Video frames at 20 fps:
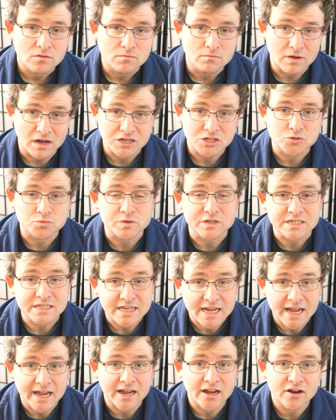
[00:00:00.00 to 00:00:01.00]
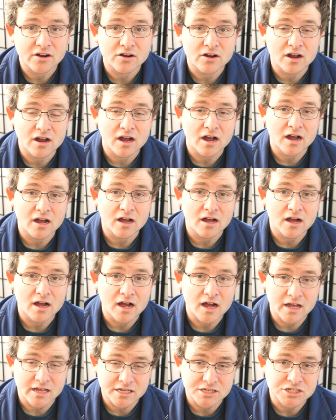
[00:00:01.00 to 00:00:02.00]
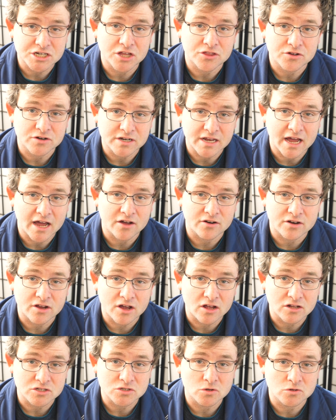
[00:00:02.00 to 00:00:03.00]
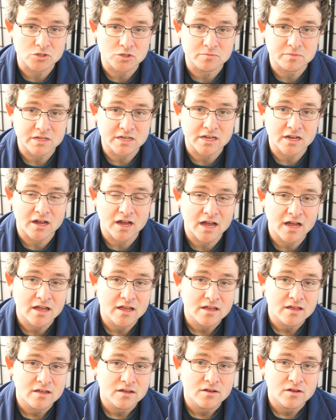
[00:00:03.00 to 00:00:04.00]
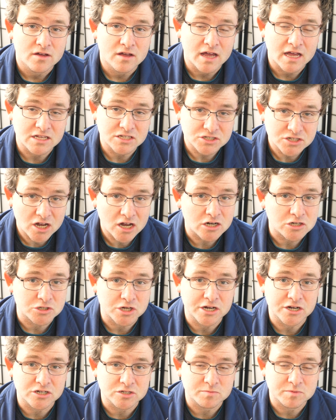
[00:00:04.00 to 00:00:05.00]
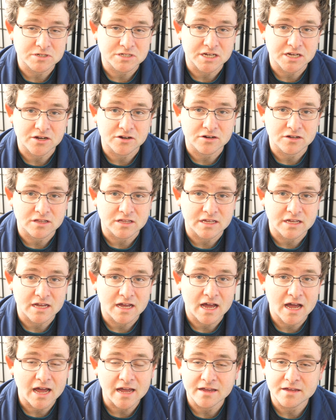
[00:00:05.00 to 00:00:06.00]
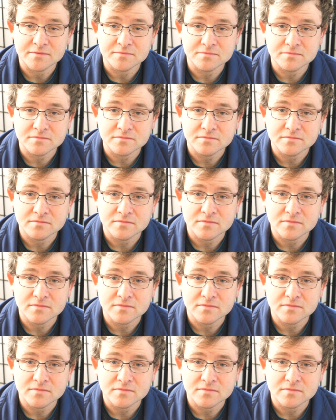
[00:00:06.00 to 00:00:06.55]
much we tear each other down on social media, as dog trainers particularly. I'm